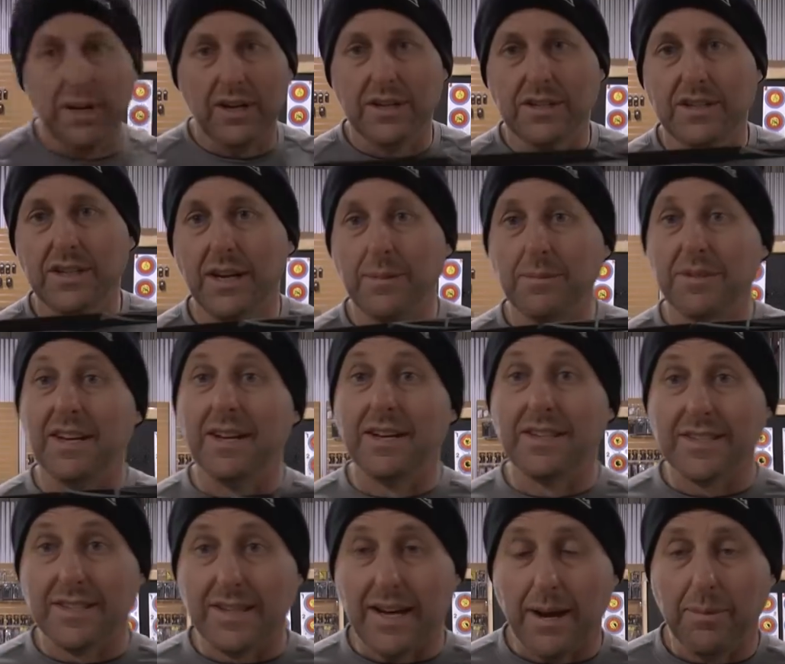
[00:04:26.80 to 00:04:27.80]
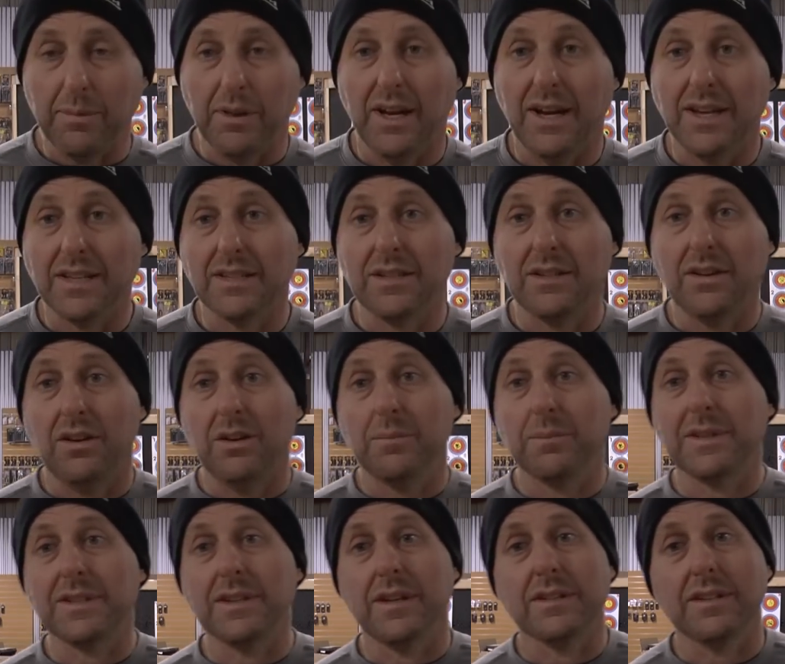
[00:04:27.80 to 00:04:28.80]
a cheap set of stabilizers on
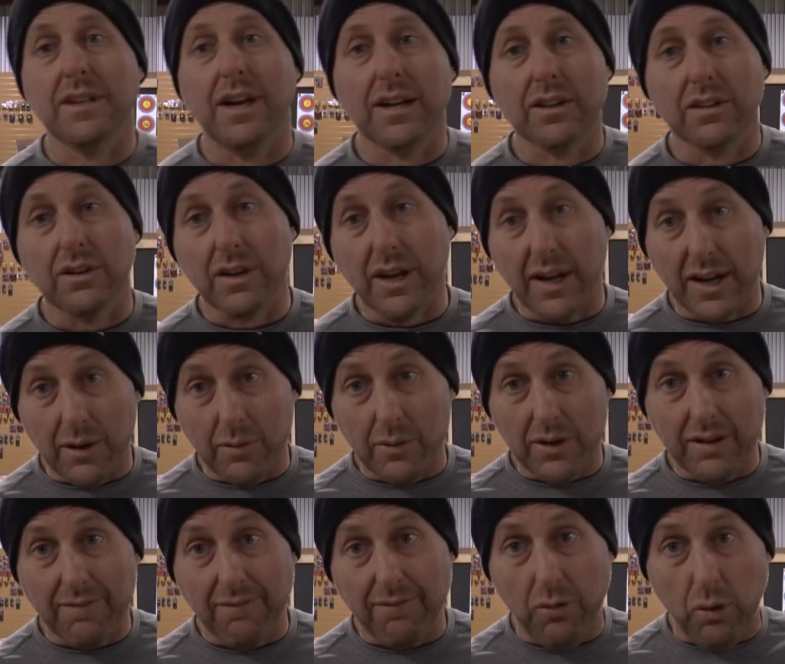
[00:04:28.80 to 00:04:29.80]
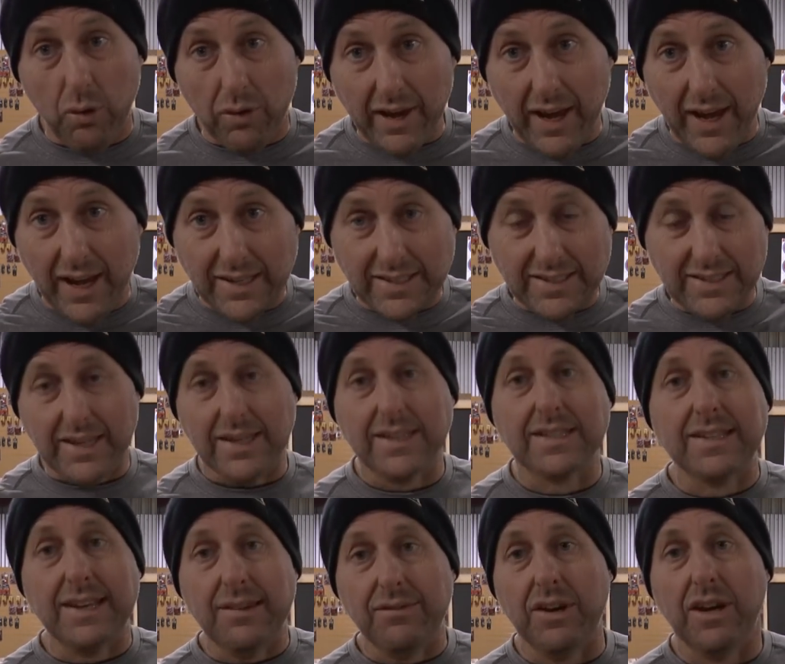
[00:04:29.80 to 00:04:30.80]
because I was like, look, I don't want to fork out
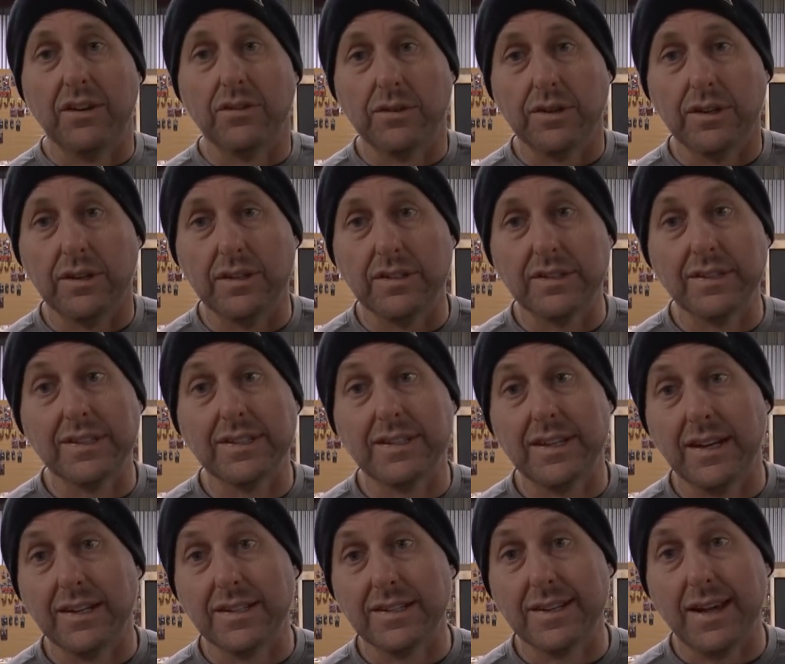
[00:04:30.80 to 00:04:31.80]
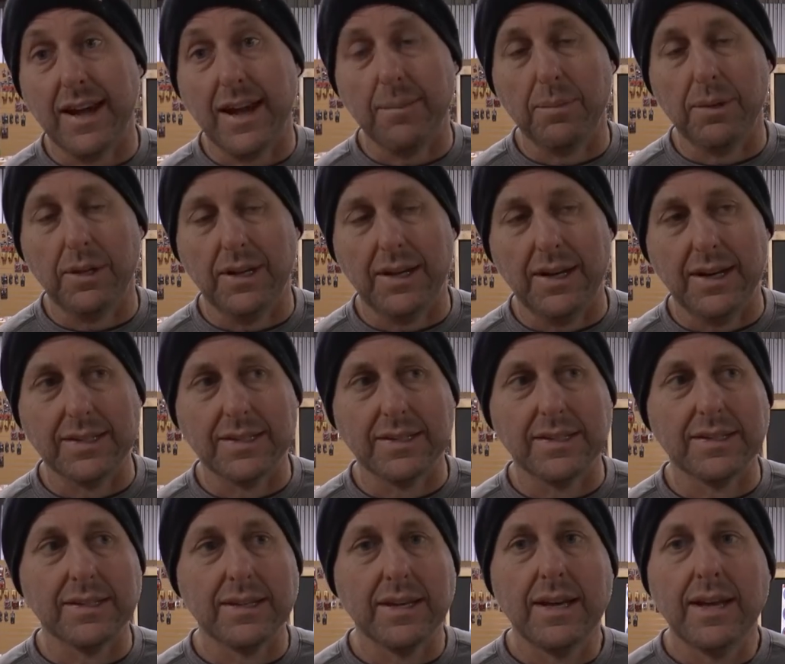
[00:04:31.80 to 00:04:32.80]
$600-$700 on a set of
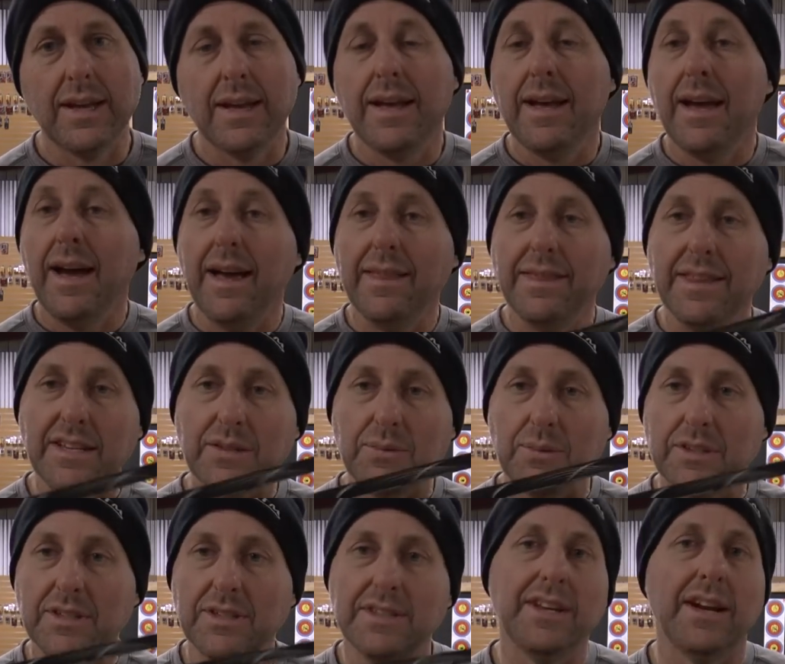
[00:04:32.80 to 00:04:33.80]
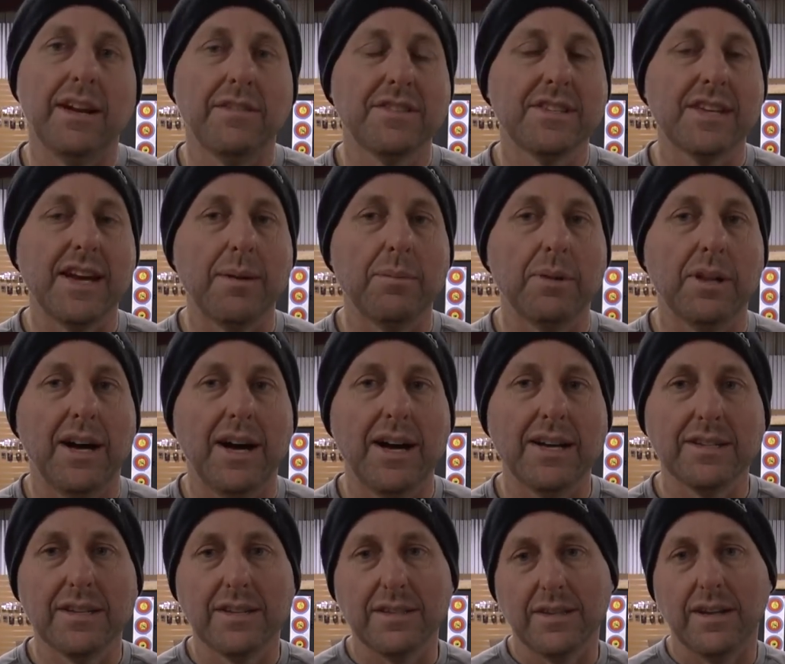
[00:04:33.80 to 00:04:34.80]
stabilizers. And this was a set of
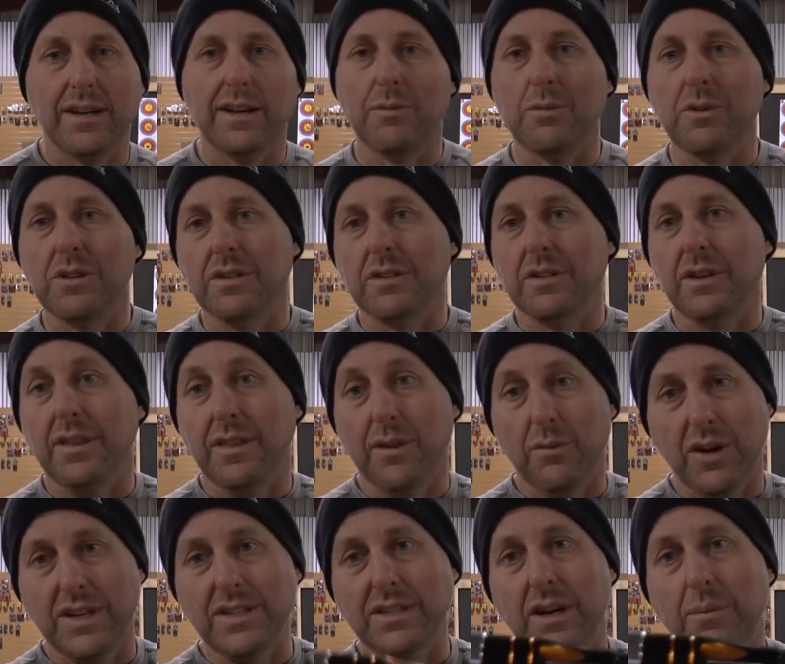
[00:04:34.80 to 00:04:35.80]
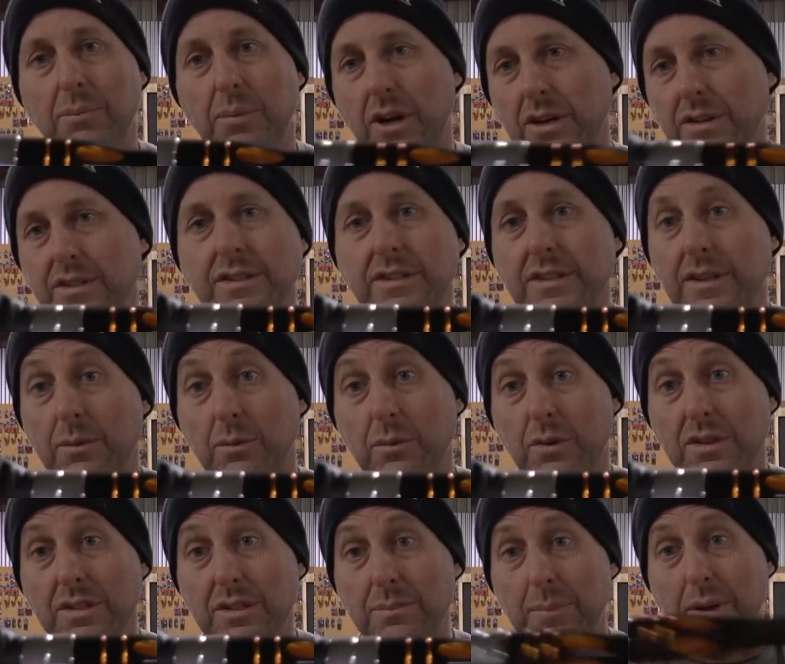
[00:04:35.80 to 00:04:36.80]
stabilizers, and it was, the reason I purchased it
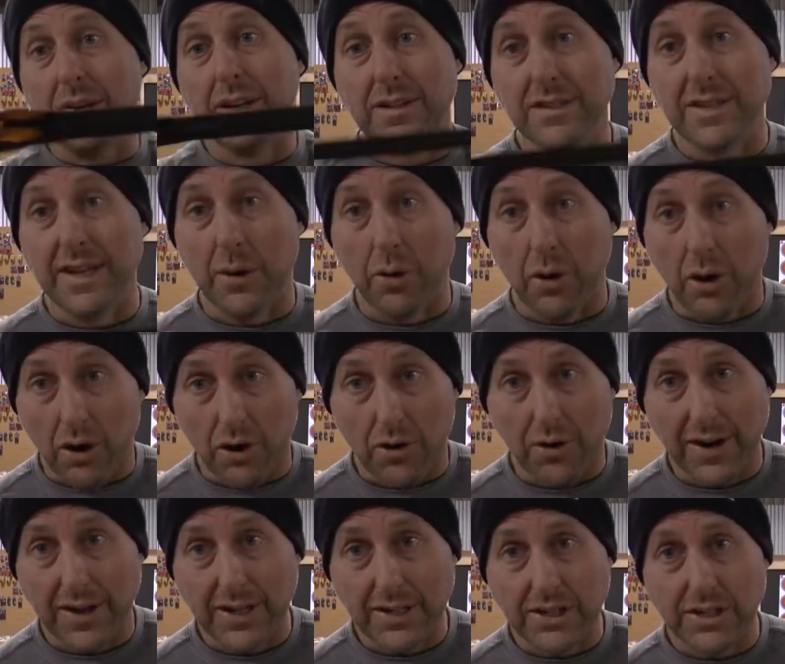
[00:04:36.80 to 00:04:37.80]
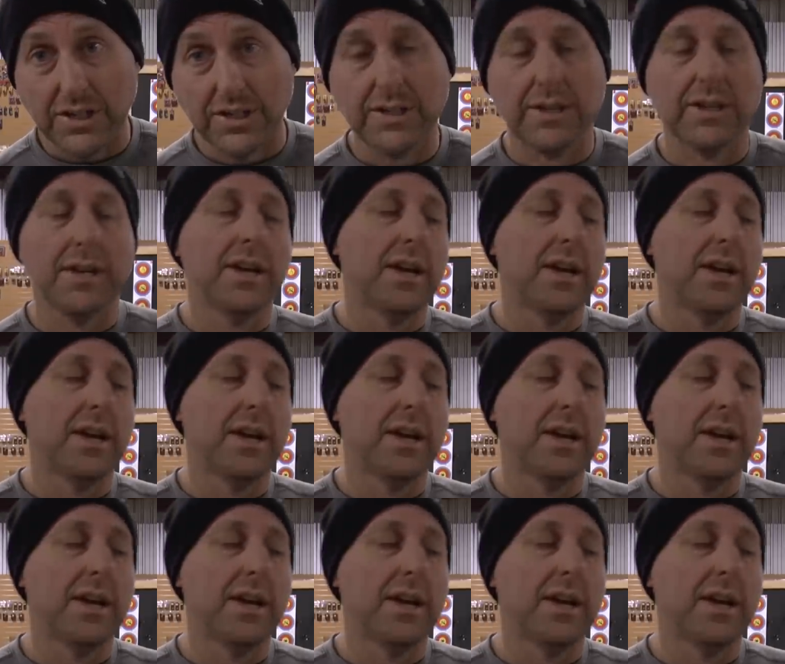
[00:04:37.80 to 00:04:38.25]
was because they were orange,